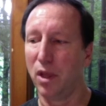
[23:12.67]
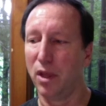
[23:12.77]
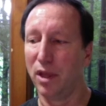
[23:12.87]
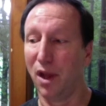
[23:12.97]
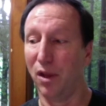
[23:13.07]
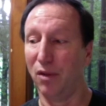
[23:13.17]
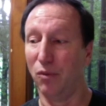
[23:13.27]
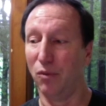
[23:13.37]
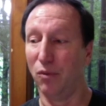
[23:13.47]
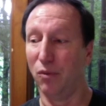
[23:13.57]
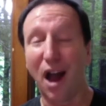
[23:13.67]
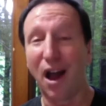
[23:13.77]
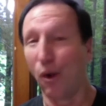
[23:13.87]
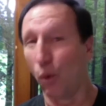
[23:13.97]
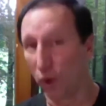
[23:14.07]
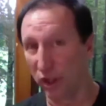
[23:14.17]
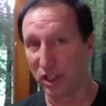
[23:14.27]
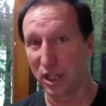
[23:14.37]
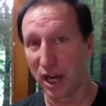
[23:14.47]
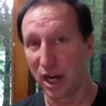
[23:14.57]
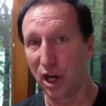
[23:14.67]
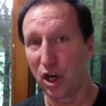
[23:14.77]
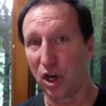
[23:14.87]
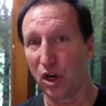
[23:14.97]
that we thought was there